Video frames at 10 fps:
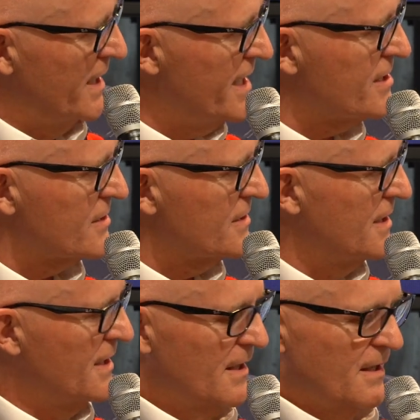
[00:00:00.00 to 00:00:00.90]
It is.
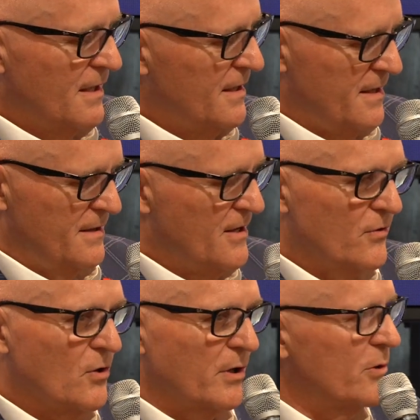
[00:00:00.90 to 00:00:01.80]
They're
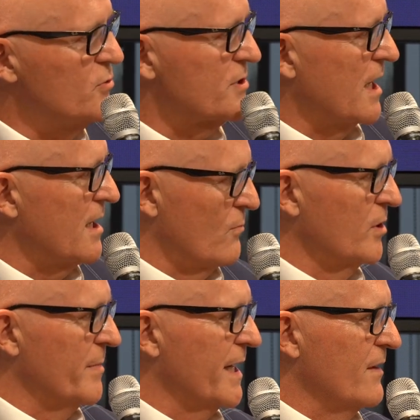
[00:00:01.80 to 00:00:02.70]
the only one who's got a
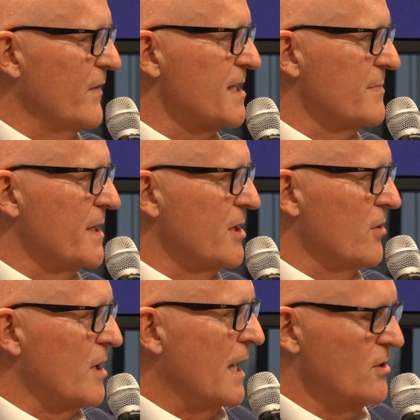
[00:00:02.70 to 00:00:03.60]
real big investment
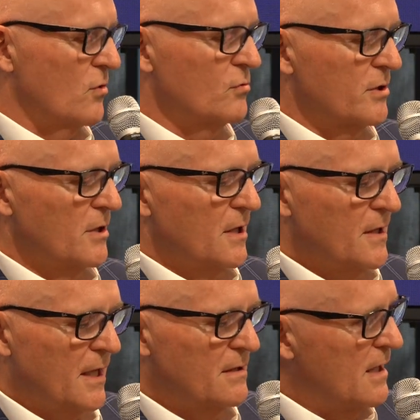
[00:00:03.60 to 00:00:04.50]
here. I don't.
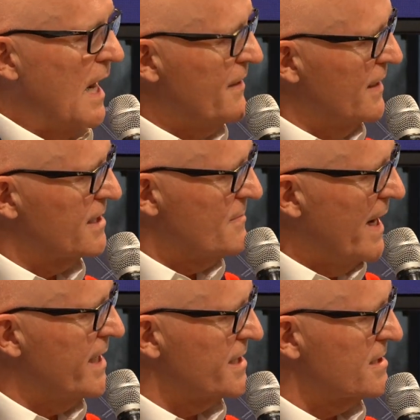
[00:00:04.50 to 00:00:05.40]
Then I think it's
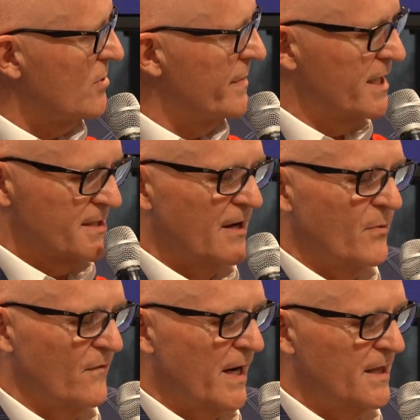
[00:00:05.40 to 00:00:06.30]
my customer because I
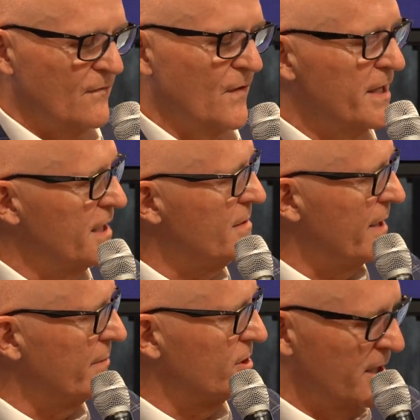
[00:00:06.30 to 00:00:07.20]
provided the funding to be
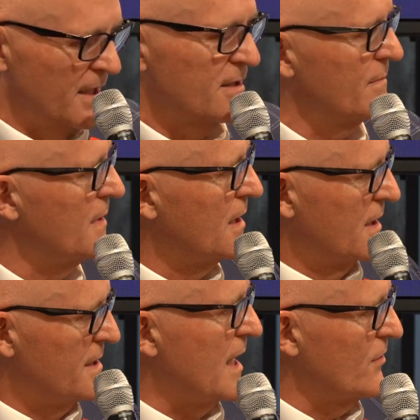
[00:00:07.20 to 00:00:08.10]
able to get them
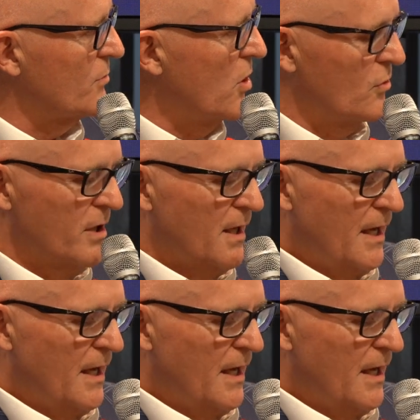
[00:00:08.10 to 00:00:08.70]
down the road.